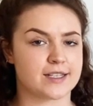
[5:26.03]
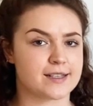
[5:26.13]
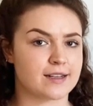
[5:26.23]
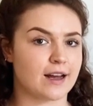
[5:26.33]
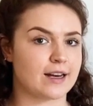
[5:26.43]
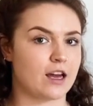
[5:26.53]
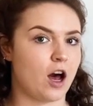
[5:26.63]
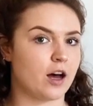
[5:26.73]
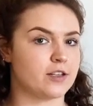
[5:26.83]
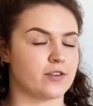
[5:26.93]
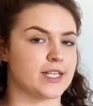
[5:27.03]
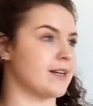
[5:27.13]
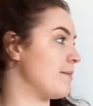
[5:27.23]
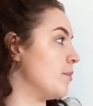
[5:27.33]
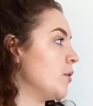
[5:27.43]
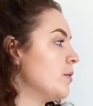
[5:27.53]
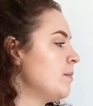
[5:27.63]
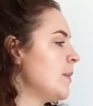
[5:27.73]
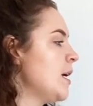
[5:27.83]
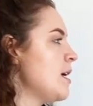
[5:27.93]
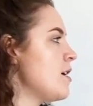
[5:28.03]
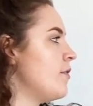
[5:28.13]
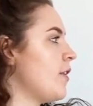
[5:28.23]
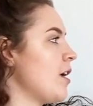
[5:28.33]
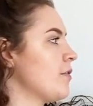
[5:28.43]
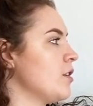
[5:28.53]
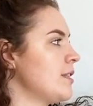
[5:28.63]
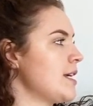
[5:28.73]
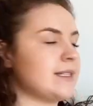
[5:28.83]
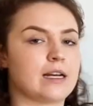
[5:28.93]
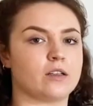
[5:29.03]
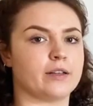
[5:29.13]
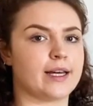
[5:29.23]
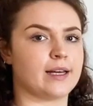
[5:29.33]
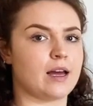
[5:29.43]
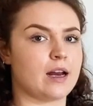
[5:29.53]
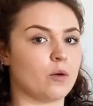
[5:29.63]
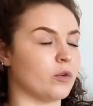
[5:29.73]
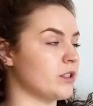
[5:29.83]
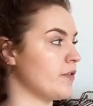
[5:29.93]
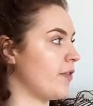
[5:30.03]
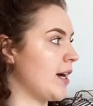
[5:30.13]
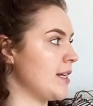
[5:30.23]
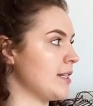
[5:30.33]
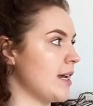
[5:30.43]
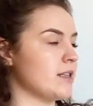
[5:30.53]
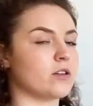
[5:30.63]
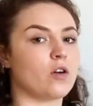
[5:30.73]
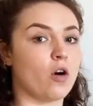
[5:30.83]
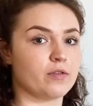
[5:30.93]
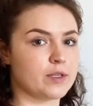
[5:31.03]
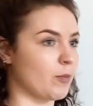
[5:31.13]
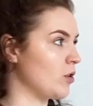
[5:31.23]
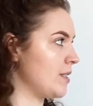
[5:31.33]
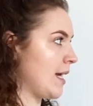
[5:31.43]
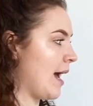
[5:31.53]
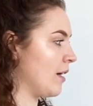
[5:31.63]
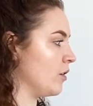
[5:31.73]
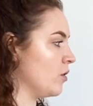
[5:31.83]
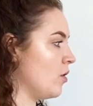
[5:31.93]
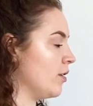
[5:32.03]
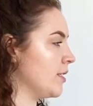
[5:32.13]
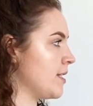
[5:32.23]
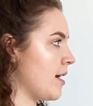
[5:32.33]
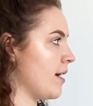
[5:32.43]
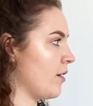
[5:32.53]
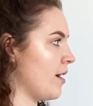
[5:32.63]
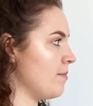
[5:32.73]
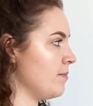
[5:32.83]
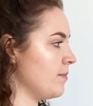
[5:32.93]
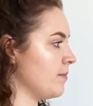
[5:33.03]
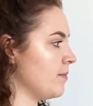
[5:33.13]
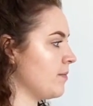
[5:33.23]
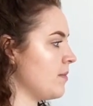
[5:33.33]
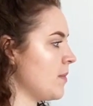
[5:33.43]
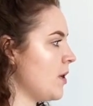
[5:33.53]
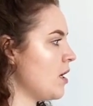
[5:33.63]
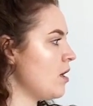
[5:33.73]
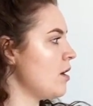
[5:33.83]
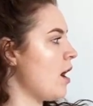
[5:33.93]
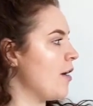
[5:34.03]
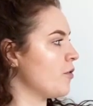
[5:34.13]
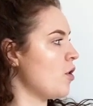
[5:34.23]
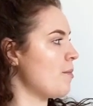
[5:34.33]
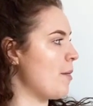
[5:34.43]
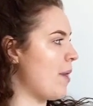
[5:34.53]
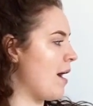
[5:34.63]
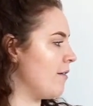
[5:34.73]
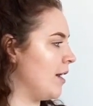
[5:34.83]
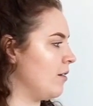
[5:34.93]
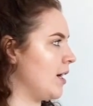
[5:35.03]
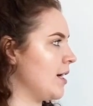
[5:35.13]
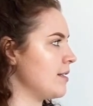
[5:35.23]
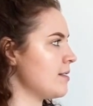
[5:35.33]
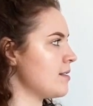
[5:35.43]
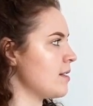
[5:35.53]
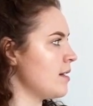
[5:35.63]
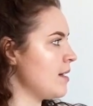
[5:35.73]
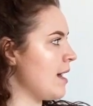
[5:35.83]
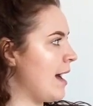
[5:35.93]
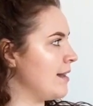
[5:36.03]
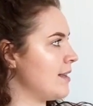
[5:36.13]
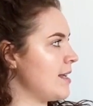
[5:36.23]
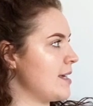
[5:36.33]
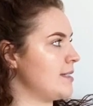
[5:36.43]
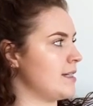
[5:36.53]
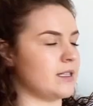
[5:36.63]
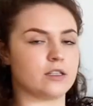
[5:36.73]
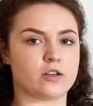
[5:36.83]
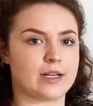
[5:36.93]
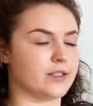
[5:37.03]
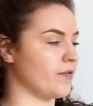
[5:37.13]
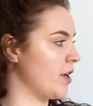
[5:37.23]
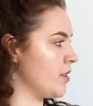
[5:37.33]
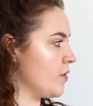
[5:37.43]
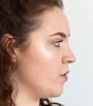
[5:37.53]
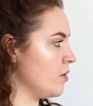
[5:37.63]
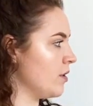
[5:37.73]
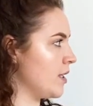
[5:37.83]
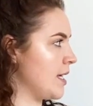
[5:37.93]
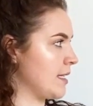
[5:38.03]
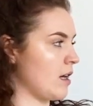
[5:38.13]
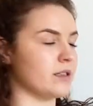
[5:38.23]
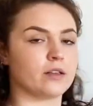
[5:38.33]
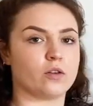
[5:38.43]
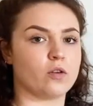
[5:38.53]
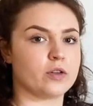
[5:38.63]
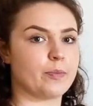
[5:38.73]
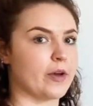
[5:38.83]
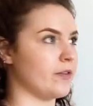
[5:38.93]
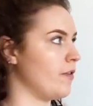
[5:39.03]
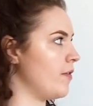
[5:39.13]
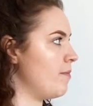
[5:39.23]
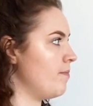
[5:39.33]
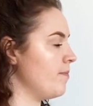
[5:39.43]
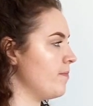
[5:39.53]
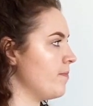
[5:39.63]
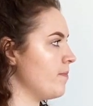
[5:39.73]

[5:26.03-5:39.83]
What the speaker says: at a slightly harder example, if I've got this angle here and I want to find its corresponding angle on the diagram, I've got my parallel lines and this is the transversal that is cutting across both of them.